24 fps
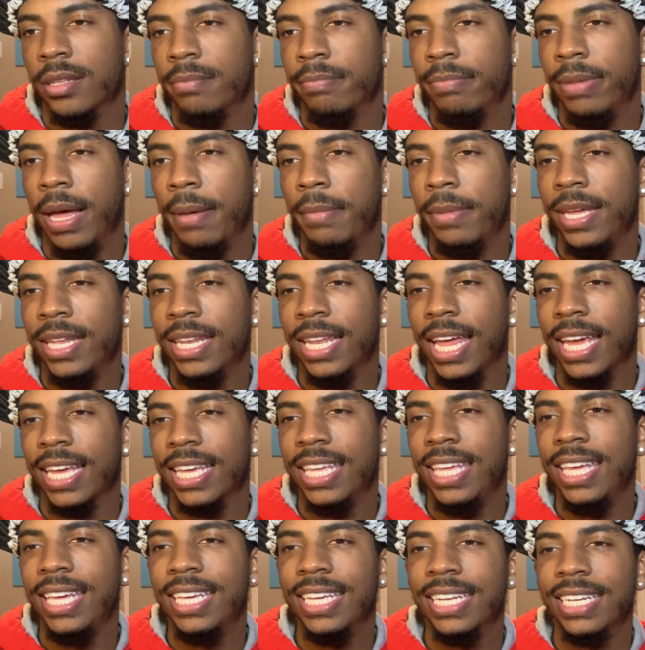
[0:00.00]
but I mean, like
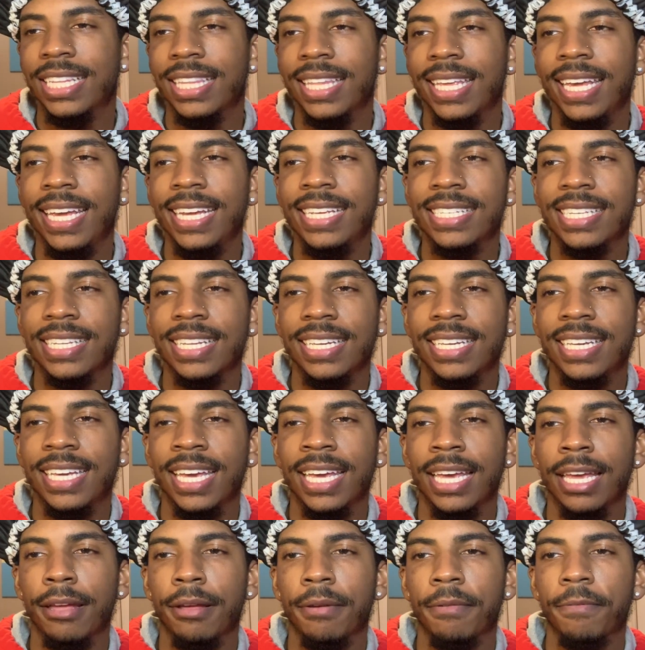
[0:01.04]
he could easily
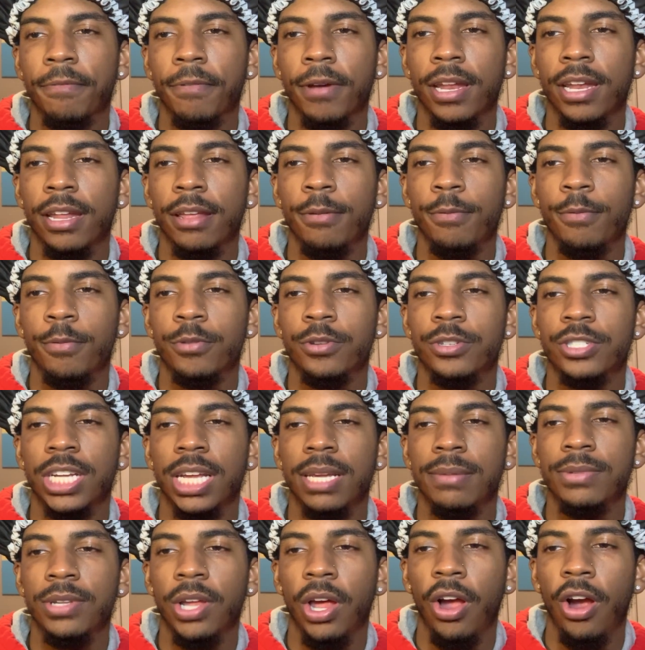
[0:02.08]
get in front of
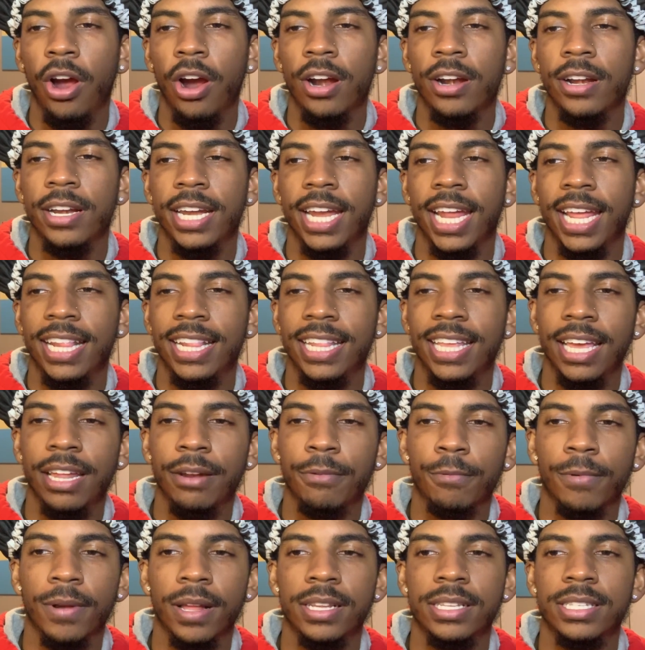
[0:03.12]
James Harden and then
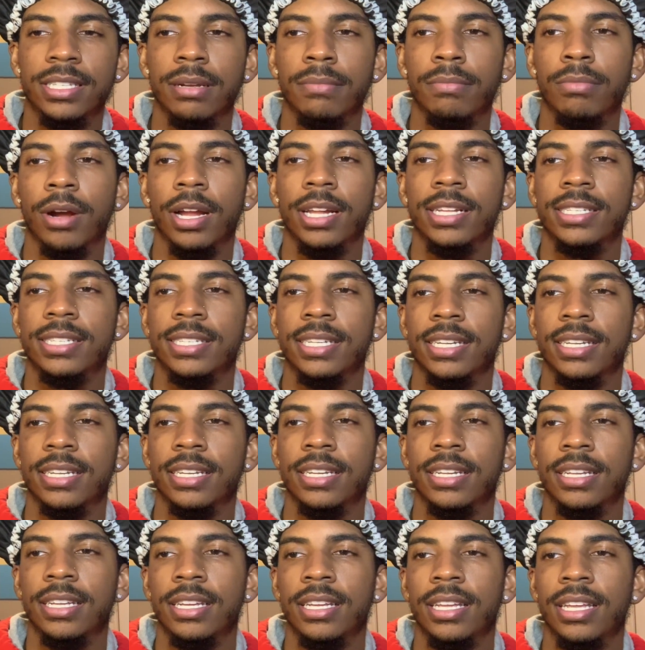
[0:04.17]
run to Brunson,
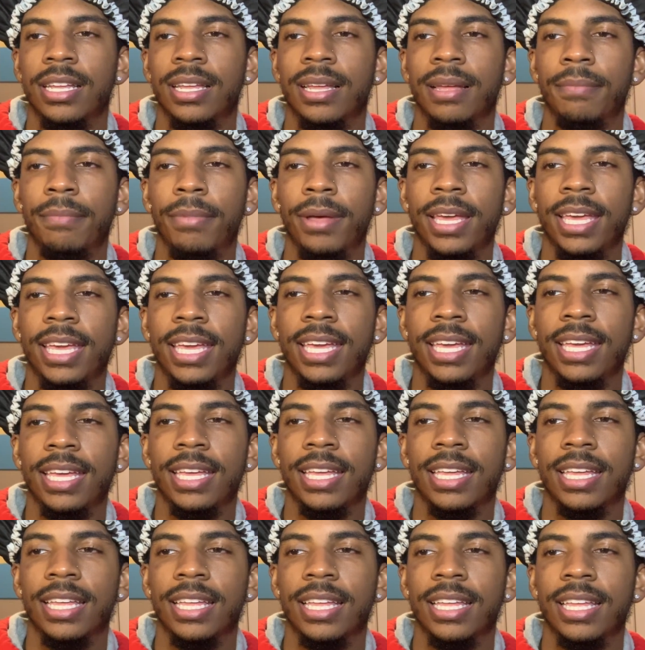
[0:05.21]
but he
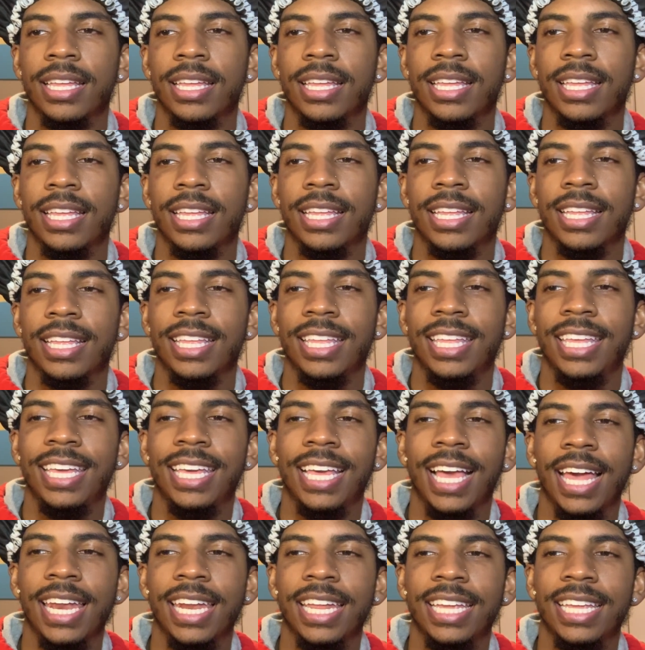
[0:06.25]
he
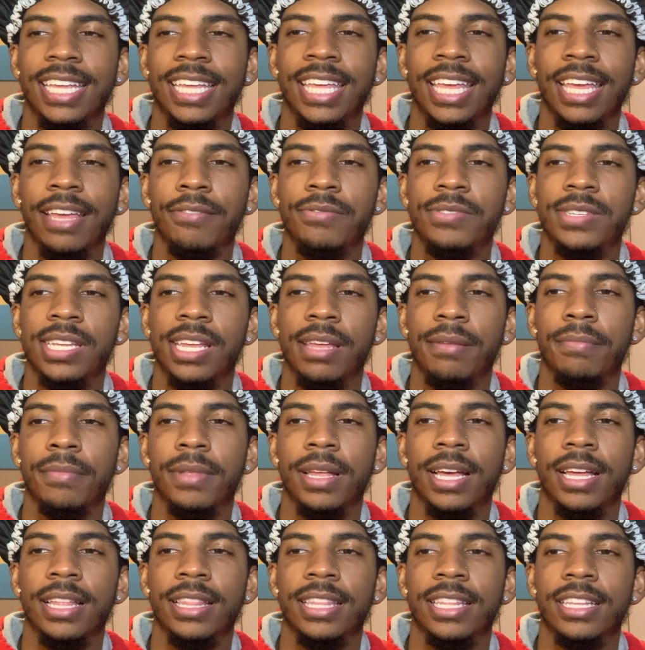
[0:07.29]
kind of gives
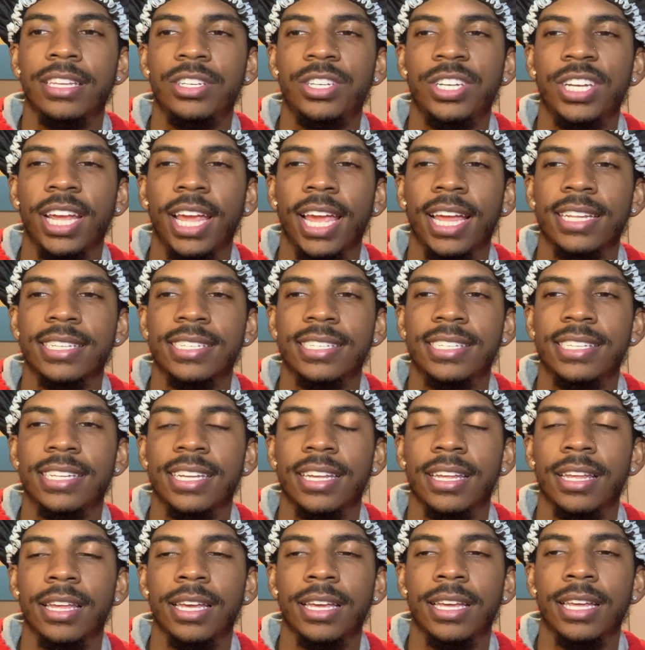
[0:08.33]
him the chance
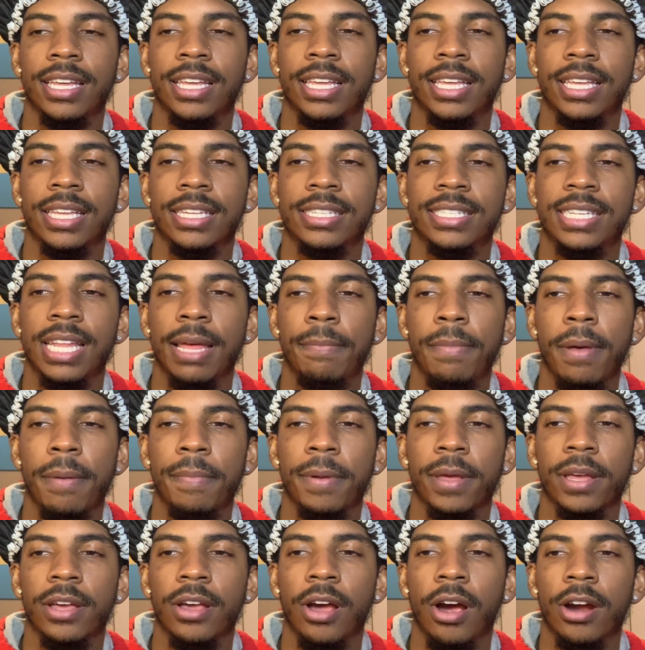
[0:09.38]
to step up
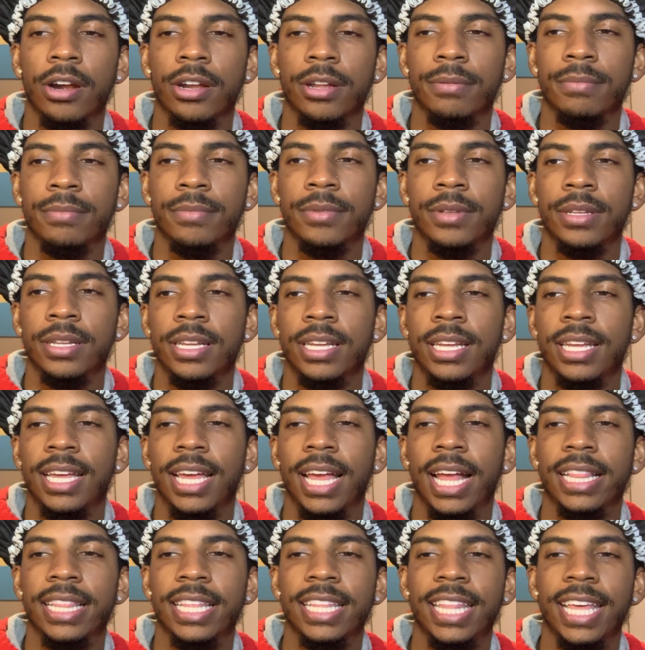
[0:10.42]
and guard him
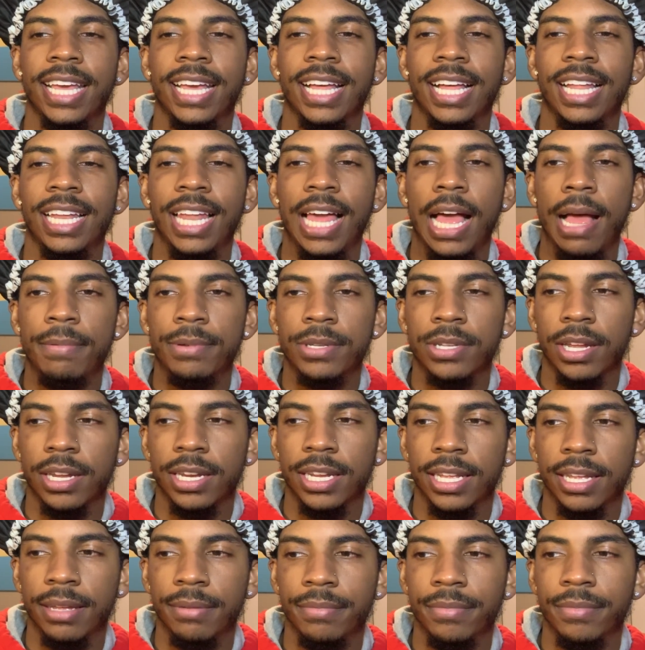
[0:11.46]
and then they collapse on
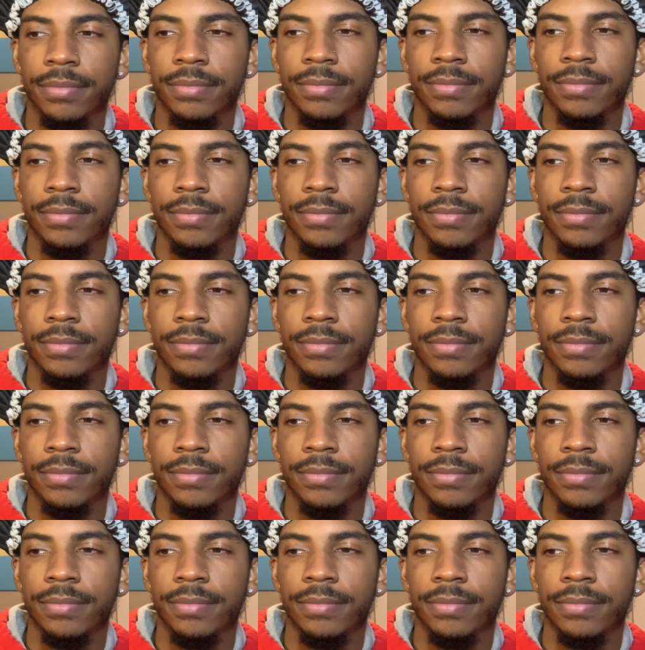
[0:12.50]
him.